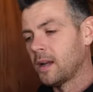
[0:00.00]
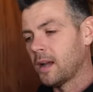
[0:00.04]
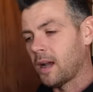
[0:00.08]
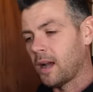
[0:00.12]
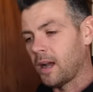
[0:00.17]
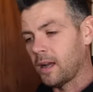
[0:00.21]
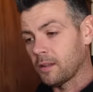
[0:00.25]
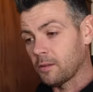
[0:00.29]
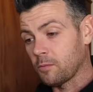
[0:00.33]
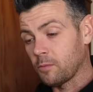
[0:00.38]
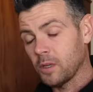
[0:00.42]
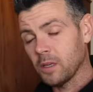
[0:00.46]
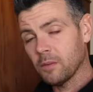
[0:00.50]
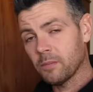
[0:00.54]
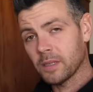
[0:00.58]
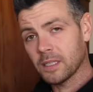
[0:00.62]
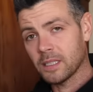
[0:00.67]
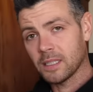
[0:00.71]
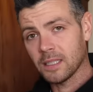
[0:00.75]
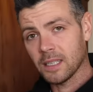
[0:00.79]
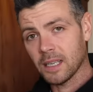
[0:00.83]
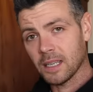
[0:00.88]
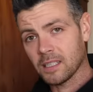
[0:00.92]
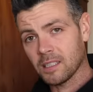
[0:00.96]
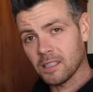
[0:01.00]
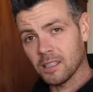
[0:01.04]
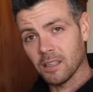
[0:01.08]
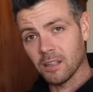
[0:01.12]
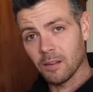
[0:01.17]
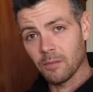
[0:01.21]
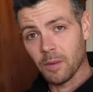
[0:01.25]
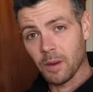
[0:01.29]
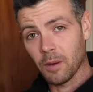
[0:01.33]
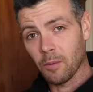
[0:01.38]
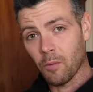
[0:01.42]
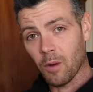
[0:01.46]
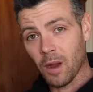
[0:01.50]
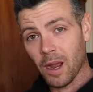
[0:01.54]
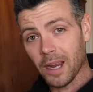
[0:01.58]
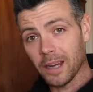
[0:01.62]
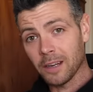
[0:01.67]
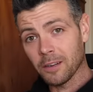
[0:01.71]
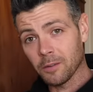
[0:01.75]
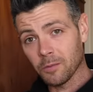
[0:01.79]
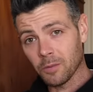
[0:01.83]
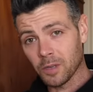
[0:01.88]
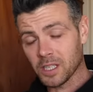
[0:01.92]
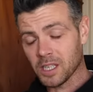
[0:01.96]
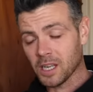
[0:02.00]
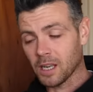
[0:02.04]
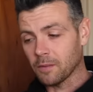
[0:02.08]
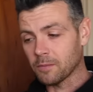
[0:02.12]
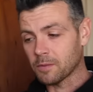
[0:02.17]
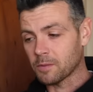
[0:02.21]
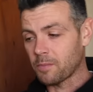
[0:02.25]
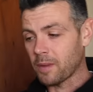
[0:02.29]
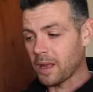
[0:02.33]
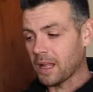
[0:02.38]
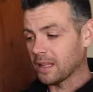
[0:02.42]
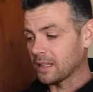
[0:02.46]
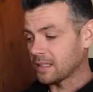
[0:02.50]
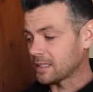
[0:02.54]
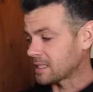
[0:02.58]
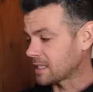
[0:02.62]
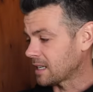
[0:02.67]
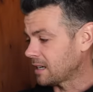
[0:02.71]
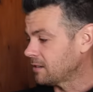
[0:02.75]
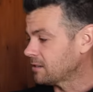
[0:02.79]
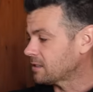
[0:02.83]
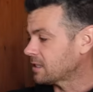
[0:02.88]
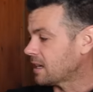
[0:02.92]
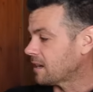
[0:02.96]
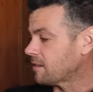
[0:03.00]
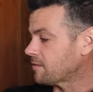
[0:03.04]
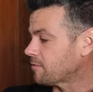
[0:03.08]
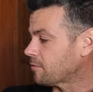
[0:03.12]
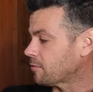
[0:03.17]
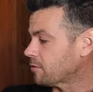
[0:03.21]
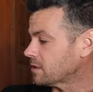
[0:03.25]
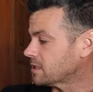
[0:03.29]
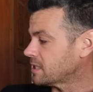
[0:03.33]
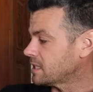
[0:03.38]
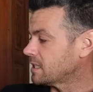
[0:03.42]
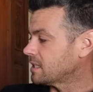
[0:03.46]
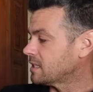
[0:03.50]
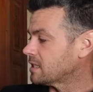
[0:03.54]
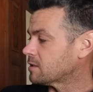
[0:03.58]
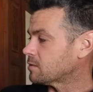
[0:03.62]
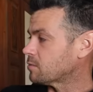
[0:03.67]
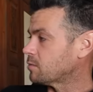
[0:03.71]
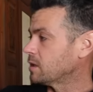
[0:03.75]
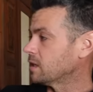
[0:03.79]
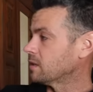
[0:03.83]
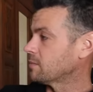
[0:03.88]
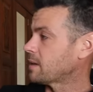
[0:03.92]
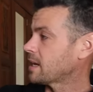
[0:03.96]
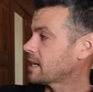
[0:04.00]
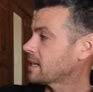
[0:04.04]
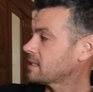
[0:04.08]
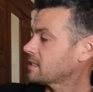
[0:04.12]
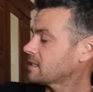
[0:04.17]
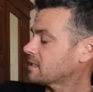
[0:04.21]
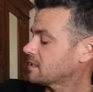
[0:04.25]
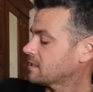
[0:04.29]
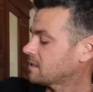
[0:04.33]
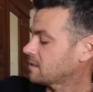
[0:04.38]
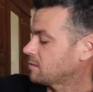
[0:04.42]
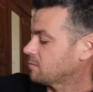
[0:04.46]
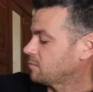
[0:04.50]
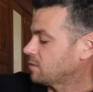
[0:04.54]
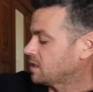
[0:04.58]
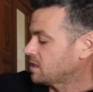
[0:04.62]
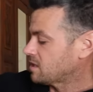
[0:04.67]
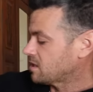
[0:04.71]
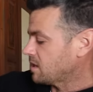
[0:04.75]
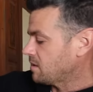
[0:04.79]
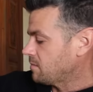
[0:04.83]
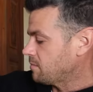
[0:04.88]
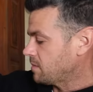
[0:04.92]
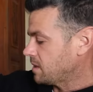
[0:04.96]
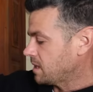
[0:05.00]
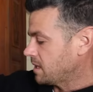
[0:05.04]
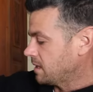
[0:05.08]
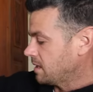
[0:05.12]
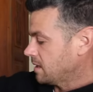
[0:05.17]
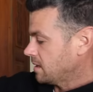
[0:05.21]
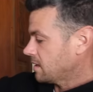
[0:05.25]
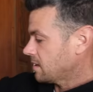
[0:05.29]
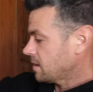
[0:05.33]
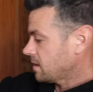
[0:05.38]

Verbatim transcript: The wheelbase is actually a little bit wider, which helps balance out that 14-inch wheelbase, which can be